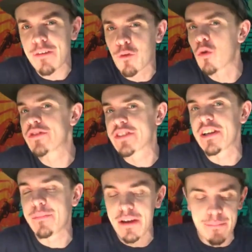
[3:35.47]
Of course, it's
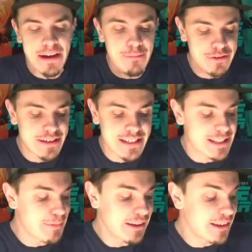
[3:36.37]
going to be on my most
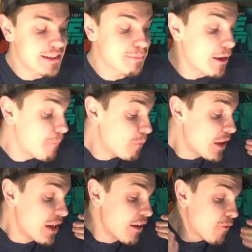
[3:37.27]
anticipated list, but
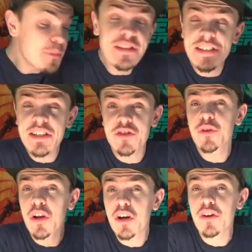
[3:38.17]
from this teaser
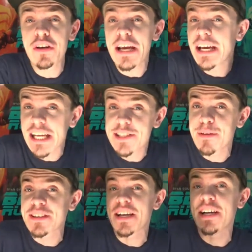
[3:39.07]
alone, it gets me
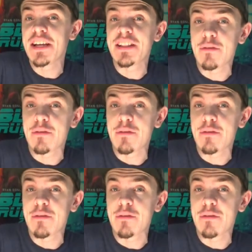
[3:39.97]
excited.